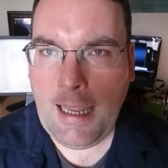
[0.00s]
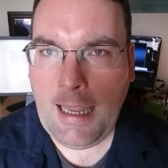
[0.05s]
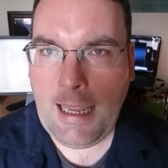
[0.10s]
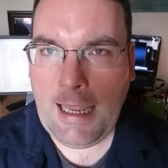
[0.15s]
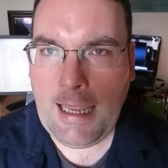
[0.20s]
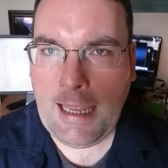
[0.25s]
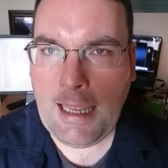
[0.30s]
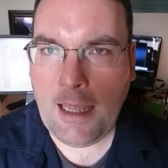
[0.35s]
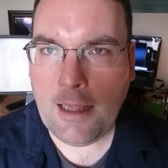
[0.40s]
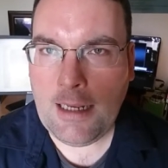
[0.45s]

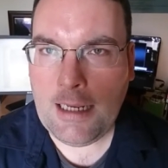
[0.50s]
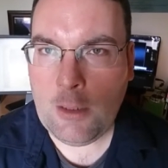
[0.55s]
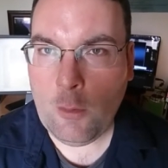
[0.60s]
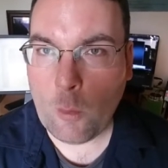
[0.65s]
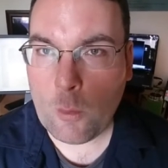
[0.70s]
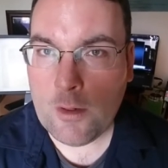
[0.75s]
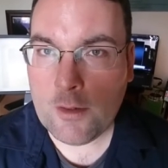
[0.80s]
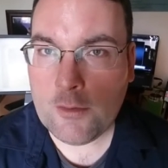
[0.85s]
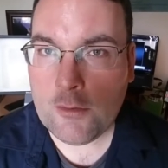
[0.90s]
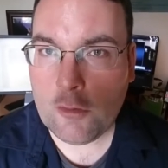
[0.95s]
and in
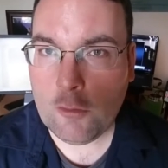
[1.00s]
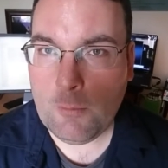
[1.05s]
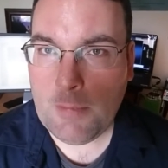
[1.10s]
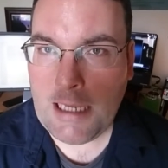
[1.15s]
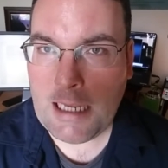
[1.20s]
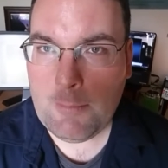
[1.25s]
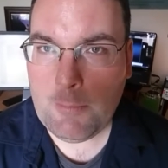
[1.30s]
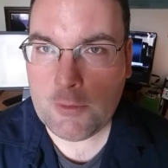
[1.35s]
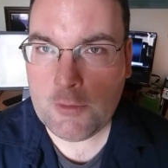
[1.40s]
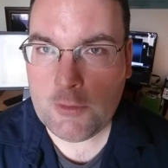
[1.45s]
order to
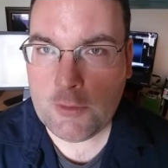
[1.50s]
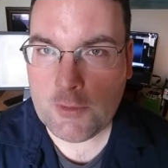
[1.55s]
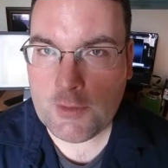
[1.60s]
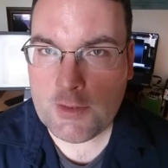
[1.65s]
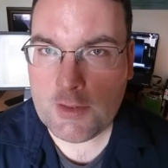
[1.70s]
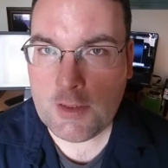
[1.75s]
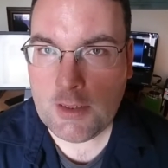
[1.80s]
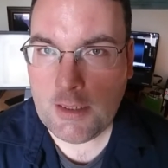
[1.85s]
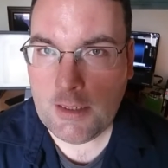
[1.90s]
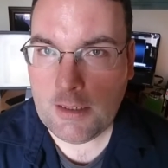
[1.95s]
be able to
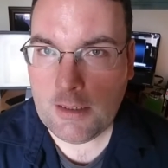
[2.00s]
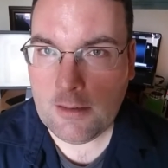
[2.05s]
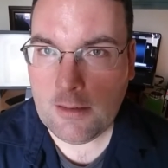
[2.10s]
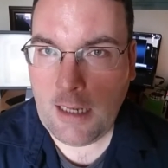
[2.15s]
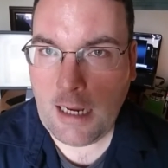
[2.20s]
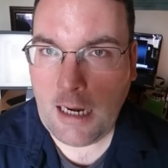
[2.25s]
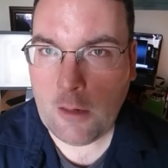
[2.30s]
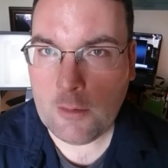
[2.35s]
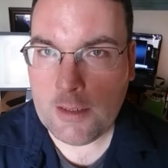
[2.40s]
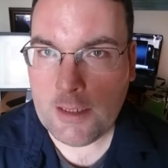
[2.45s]
see
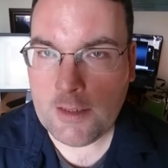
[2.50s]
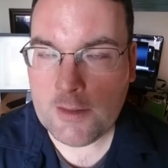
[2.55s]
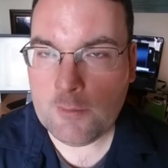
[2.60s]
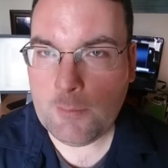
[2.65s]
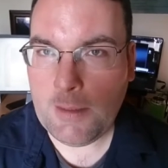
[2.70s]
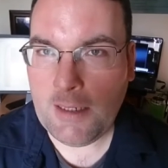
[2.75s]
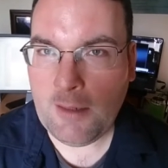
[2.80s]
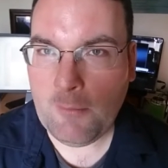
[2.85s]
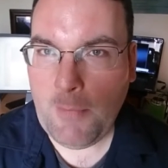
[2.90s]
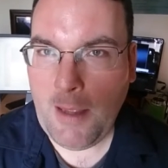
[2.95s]
our needs
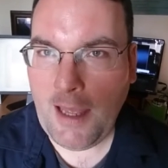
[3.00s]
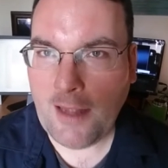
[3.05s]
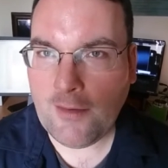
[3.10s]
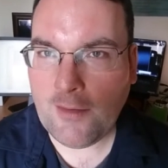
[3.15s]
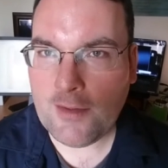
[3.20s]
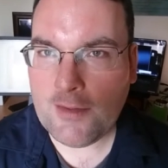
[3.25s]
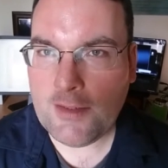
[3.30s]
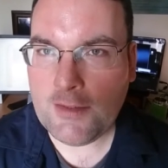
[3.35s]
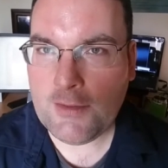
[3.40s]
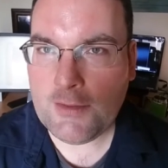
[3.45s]
being met.
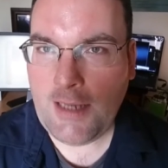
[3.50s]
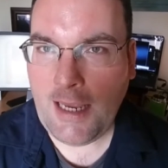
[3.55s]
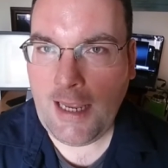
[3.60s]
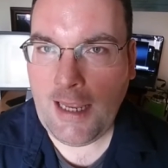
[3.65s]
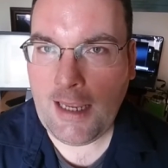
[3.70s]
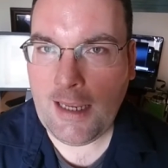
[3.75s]
This is